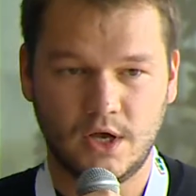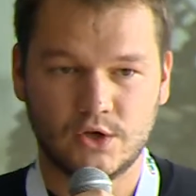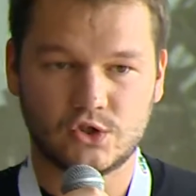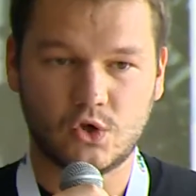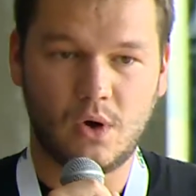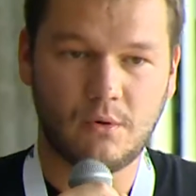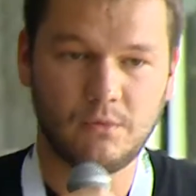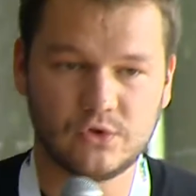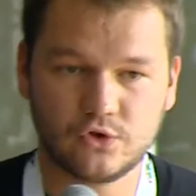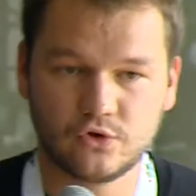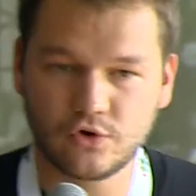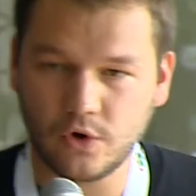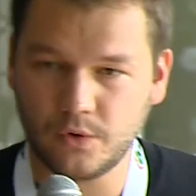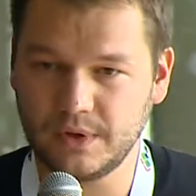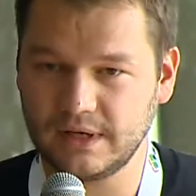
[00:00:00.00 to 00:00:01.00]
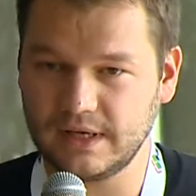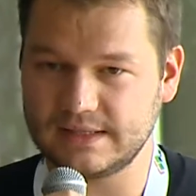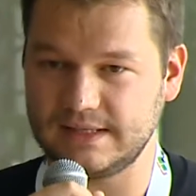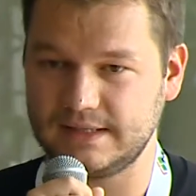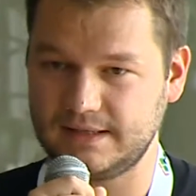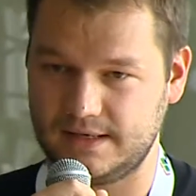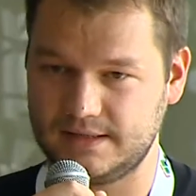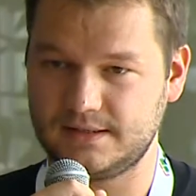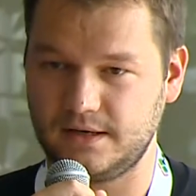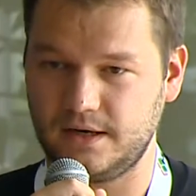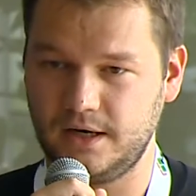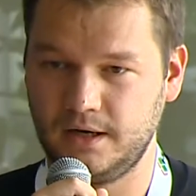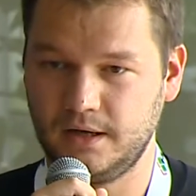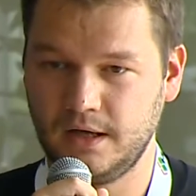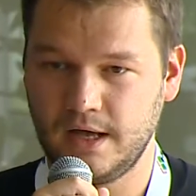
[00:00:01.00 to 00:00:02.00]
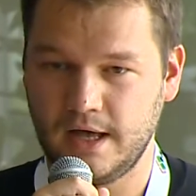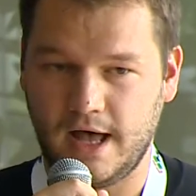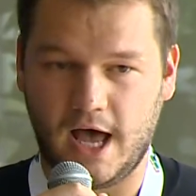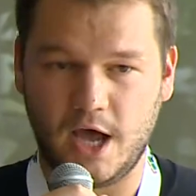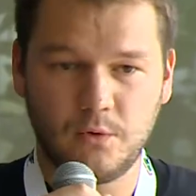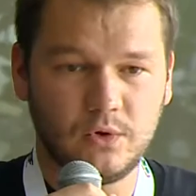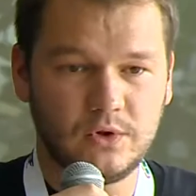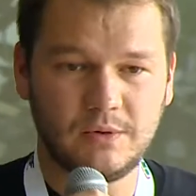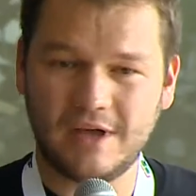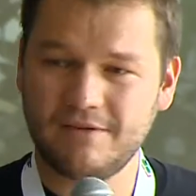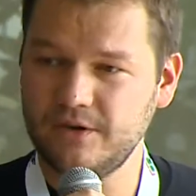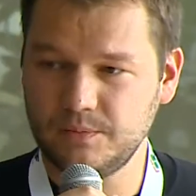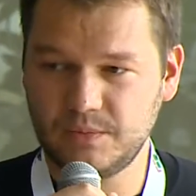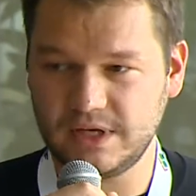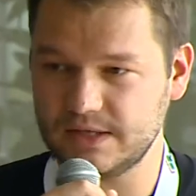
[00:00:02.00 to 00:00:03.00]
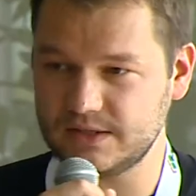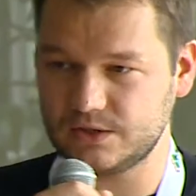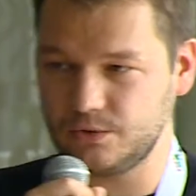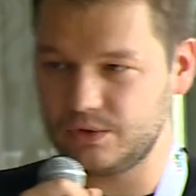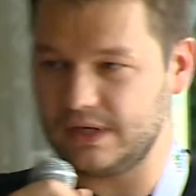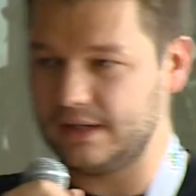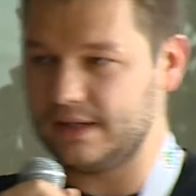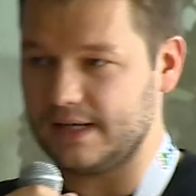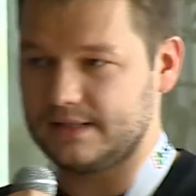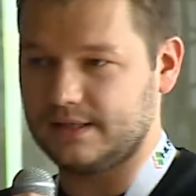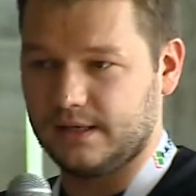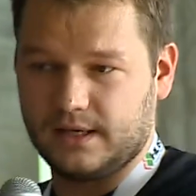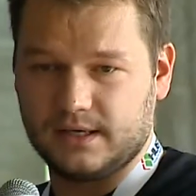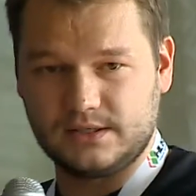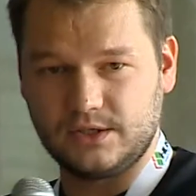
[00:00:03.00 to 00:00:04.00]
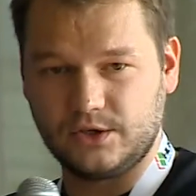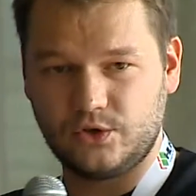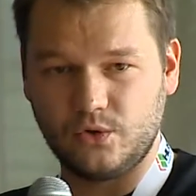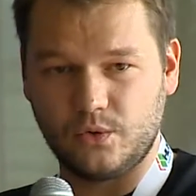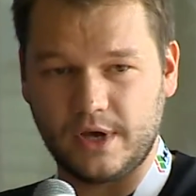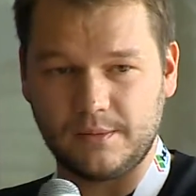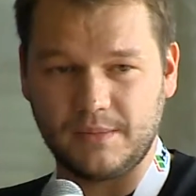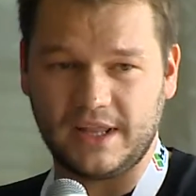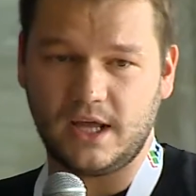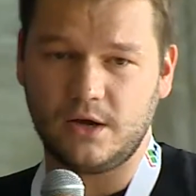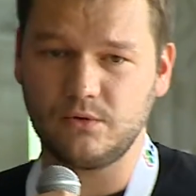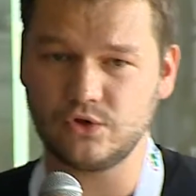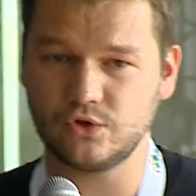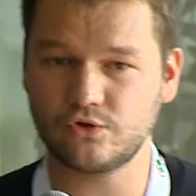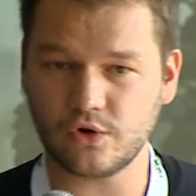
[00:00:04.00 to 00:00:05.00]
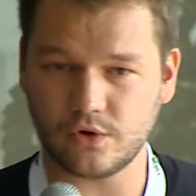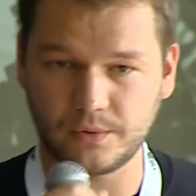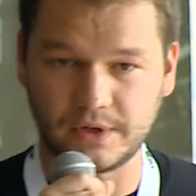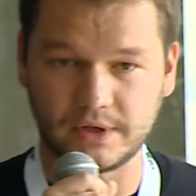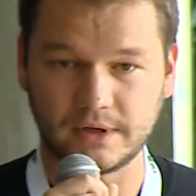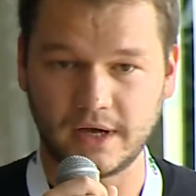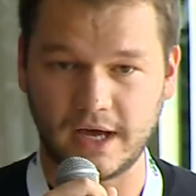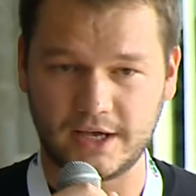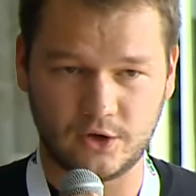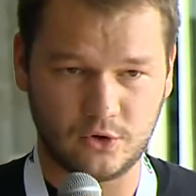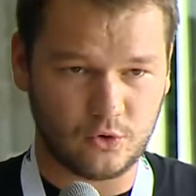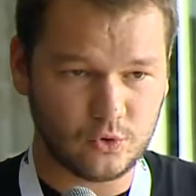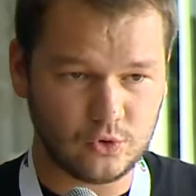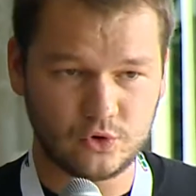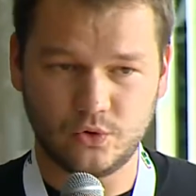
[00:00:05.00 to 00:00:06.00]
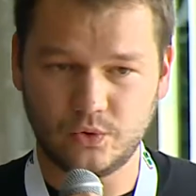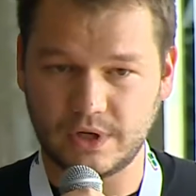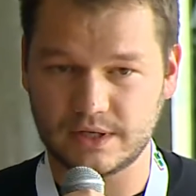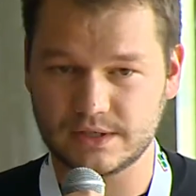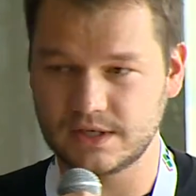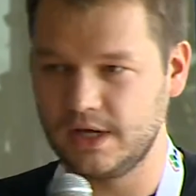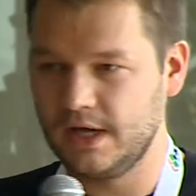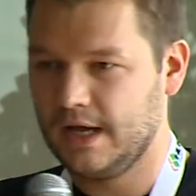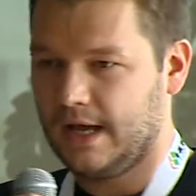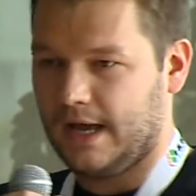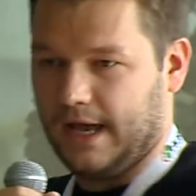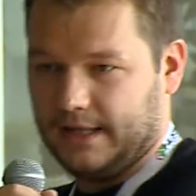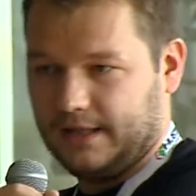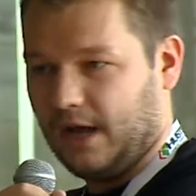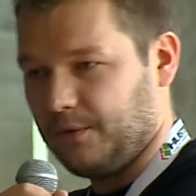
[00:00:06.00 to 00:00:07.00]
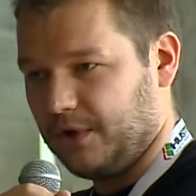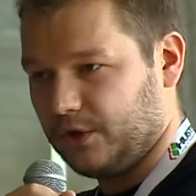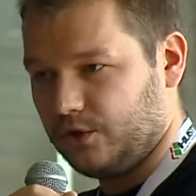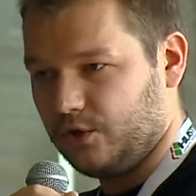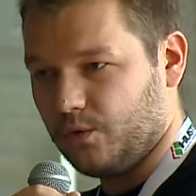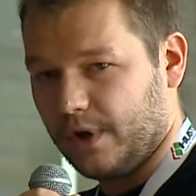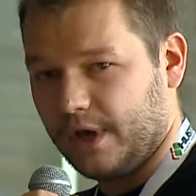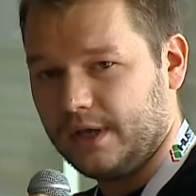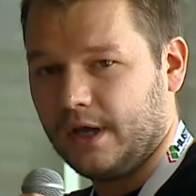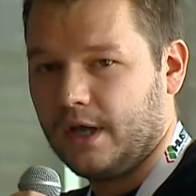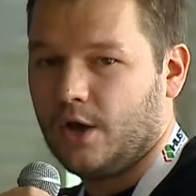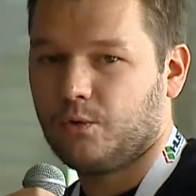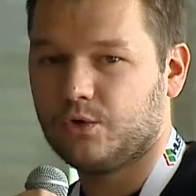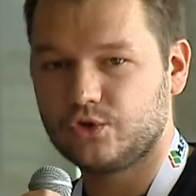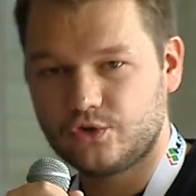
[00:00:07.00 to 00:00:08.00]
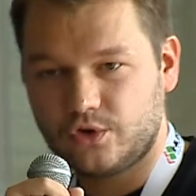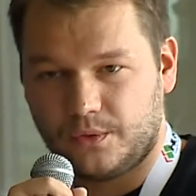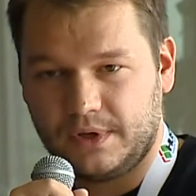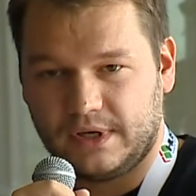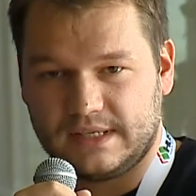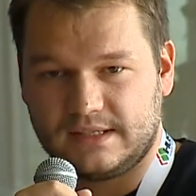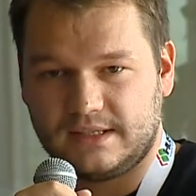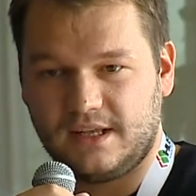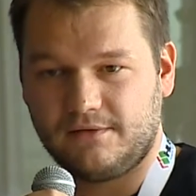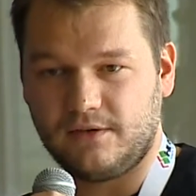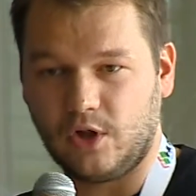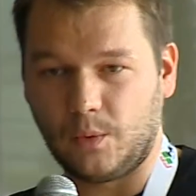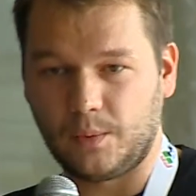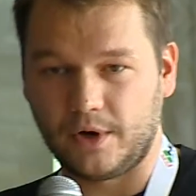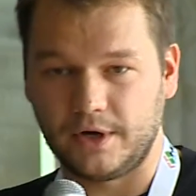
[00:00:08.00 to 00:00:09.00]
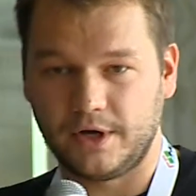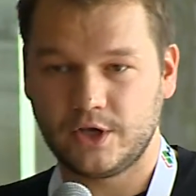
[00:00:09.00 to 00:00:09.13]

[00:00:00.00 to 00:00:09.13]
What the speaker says: So I was growing as a tester. I won't ever be as good in testing as the QA, but I was growing. I could do this. And our QA was growing as a developer.